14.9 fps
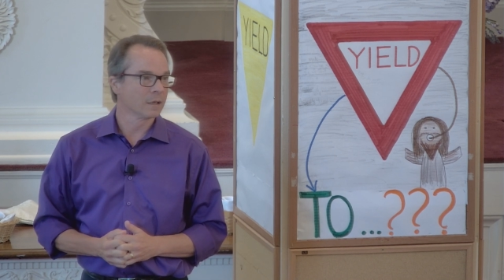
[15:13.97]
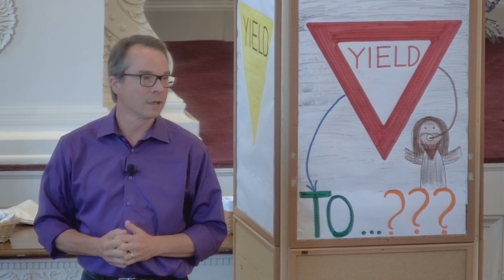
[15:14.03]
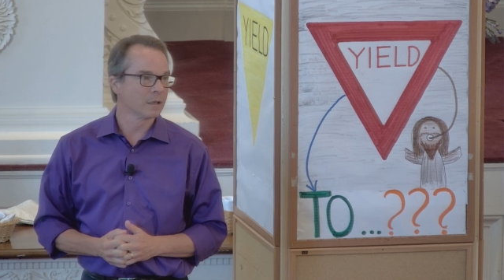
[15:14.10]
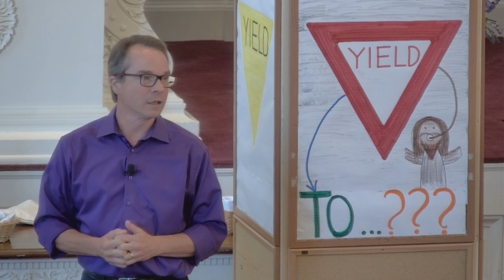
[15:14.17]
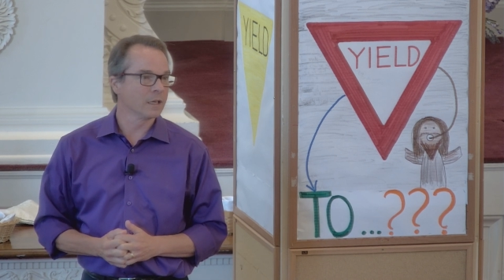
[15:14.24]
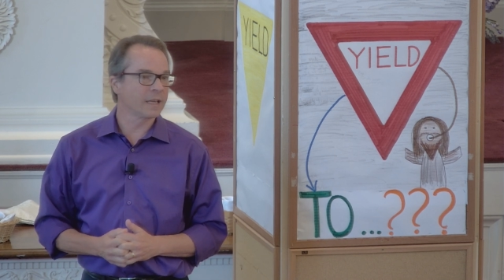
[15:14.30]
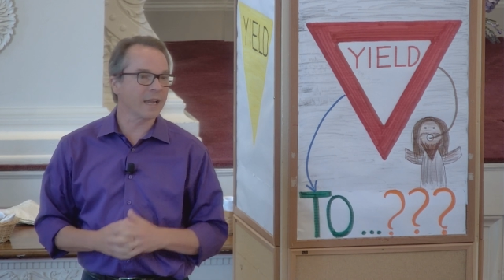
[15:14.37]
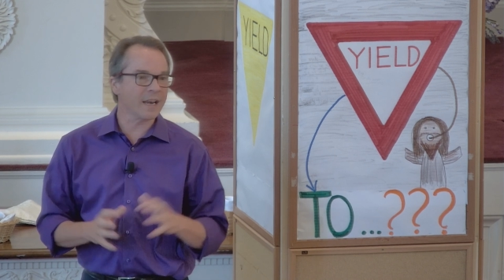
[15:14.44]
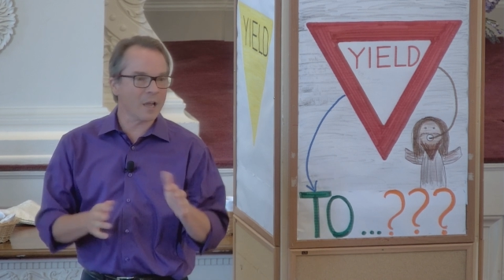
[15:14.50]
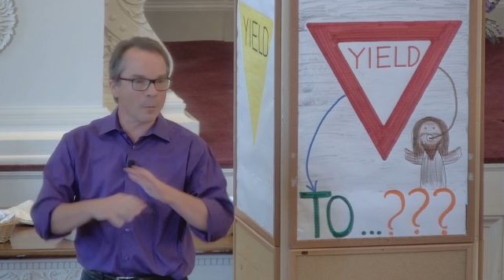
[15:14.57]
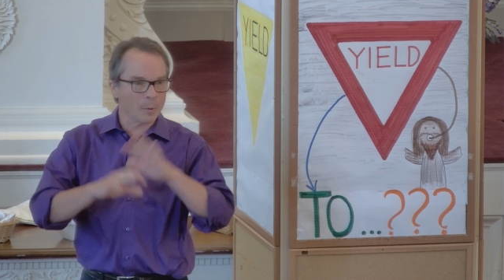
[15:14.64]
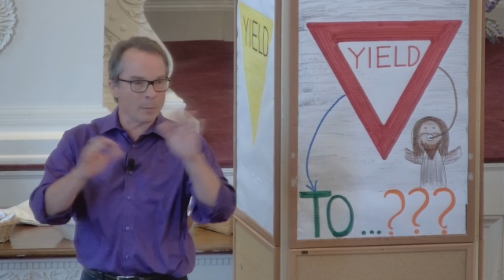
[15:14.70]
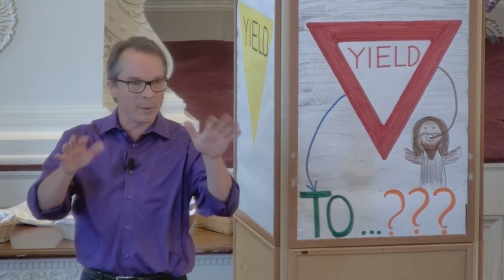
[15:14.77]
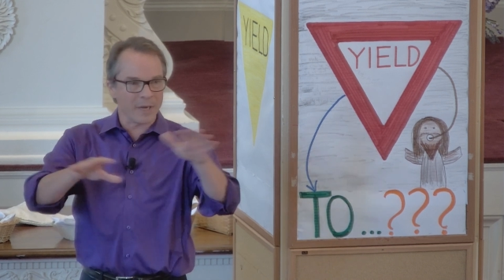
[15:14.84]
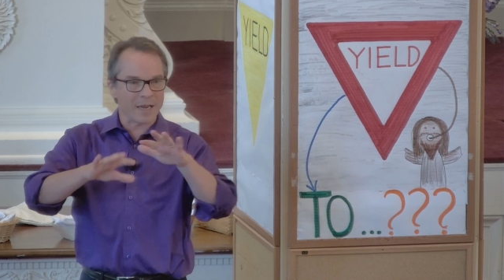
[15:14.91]
You can't help
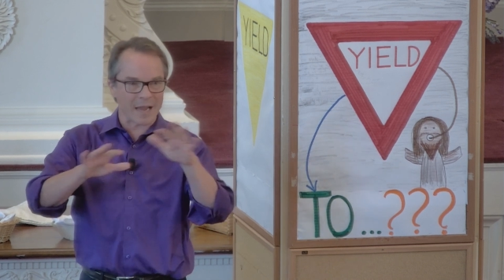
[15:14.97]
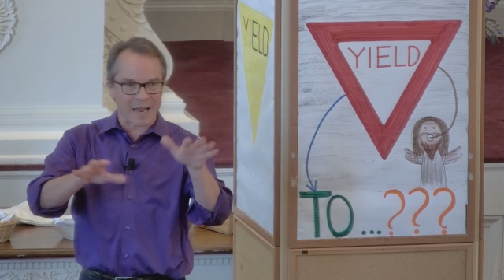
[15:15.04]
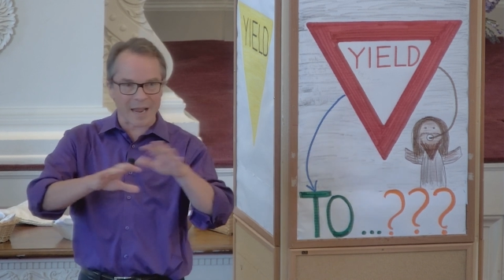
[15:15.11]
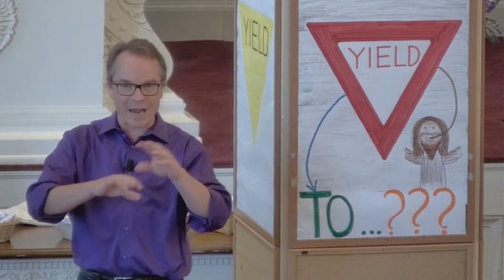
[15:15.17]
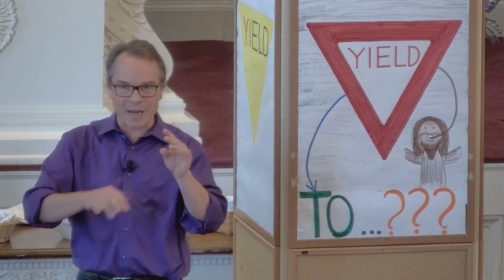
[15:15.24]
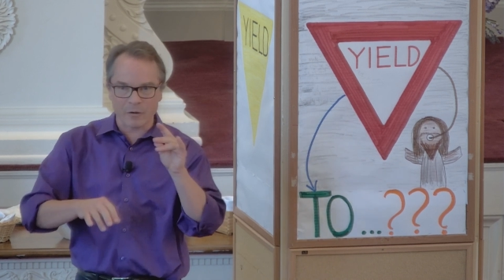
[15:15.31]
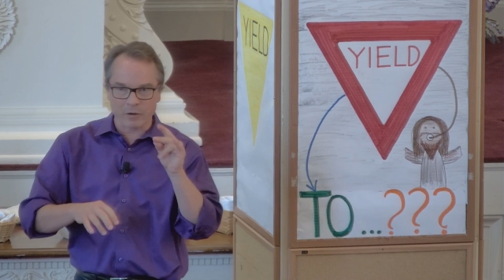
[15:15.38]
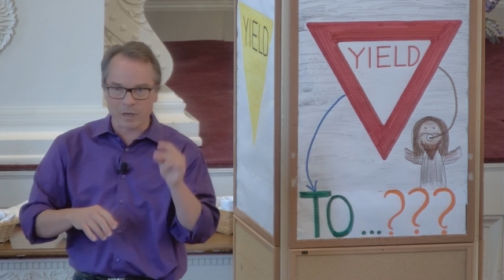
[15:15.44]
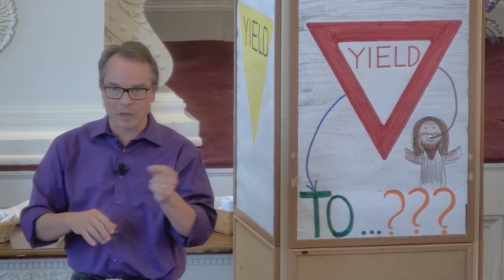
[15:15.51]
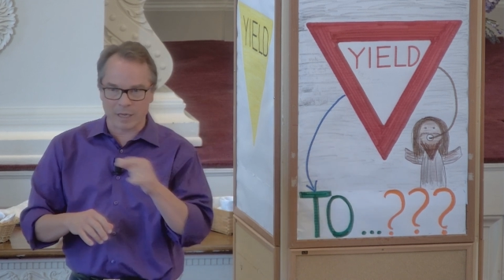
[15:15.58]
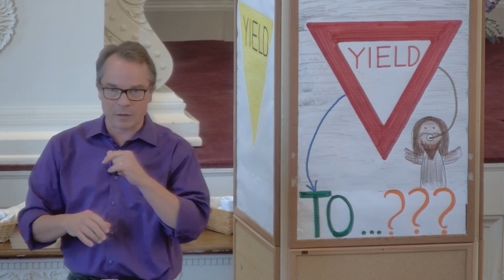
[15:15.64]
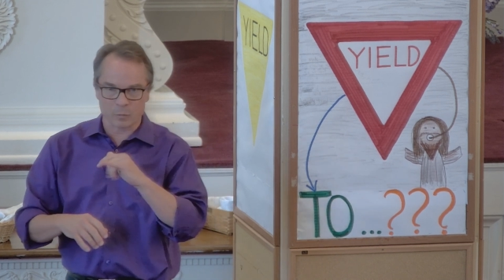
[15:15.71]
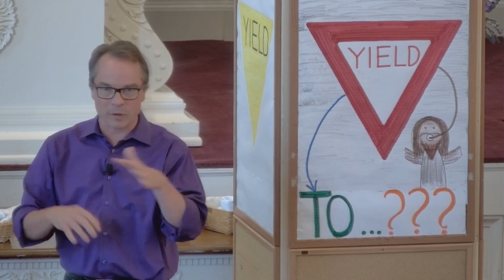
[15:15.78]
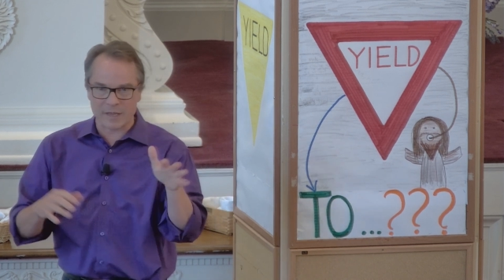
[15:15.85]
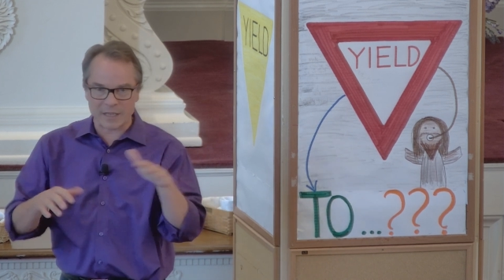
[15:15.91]
but being angry, like
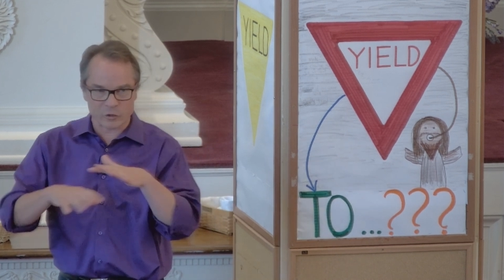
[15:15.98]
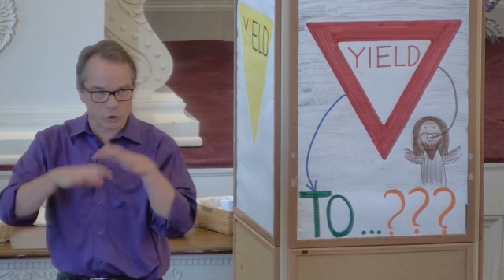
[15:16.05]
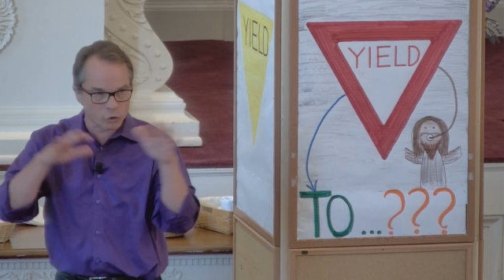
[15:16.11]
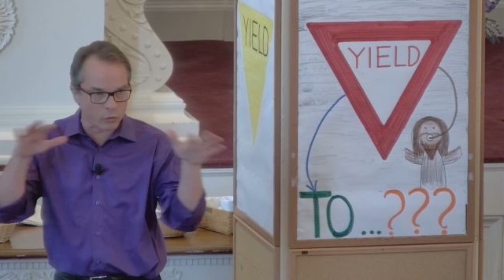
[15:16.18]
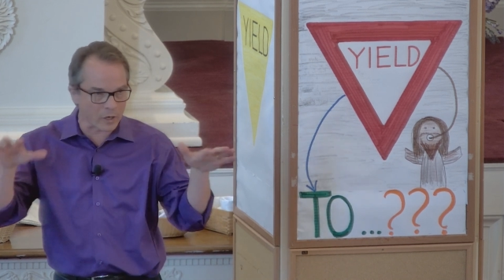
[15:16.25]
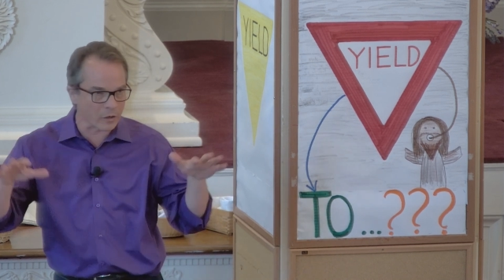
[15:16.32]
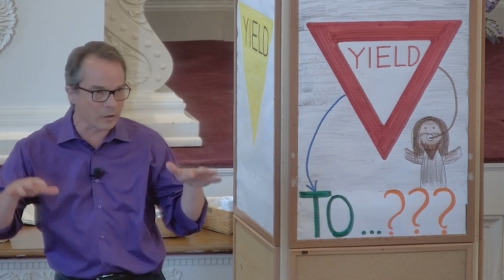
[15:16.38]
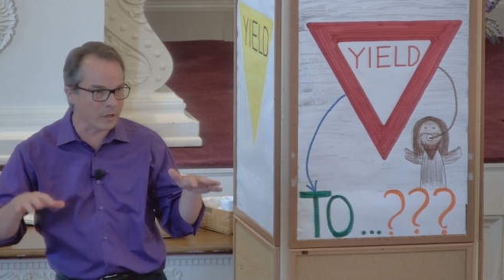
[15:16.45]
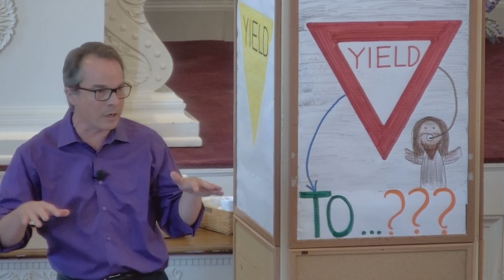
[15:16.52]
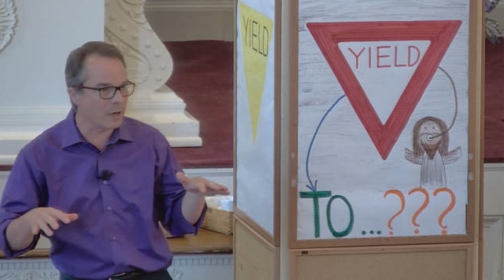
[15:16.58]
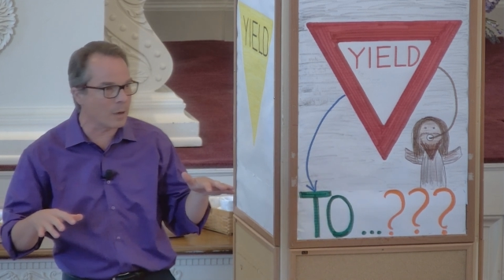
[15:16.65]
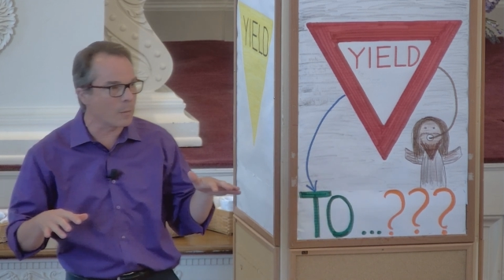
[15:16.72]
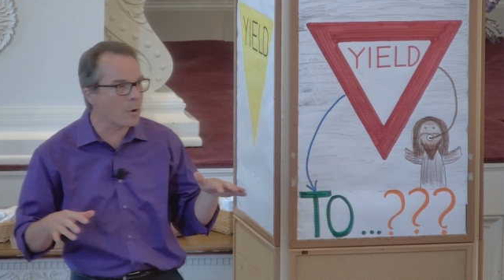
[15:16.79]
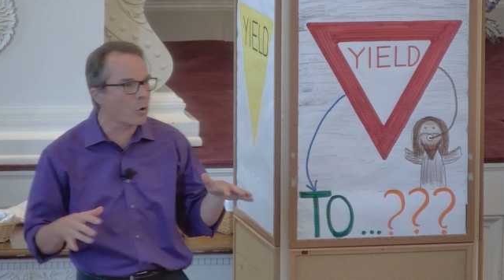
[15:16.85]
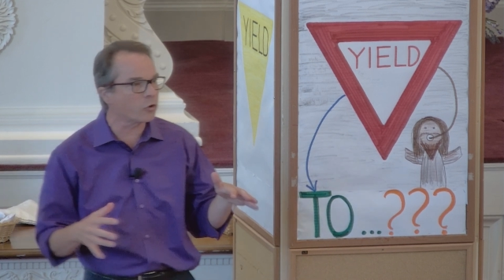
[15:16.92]
when that's triggered in an
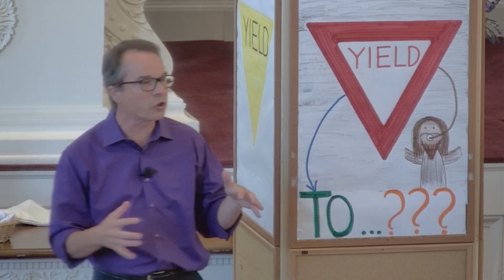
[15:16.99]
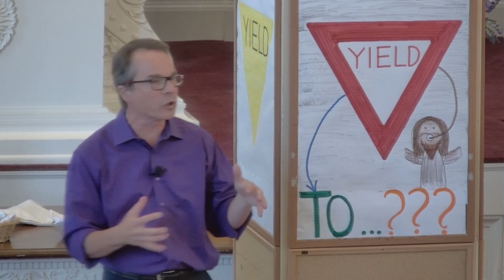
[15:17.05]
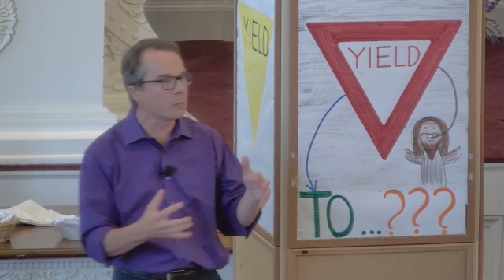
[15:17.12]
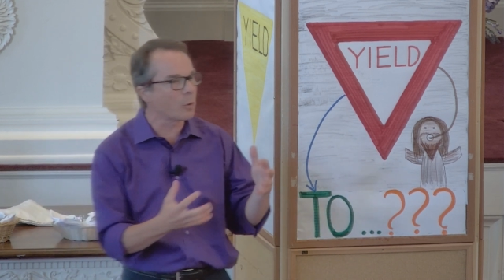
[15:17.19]
emotion,